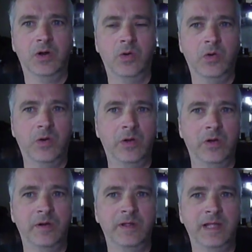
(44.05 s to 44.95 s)

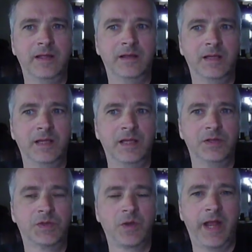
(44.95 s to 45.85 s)
or
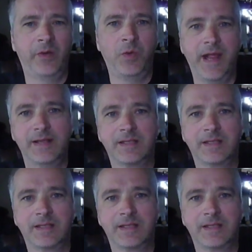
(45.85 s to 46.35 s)
try to write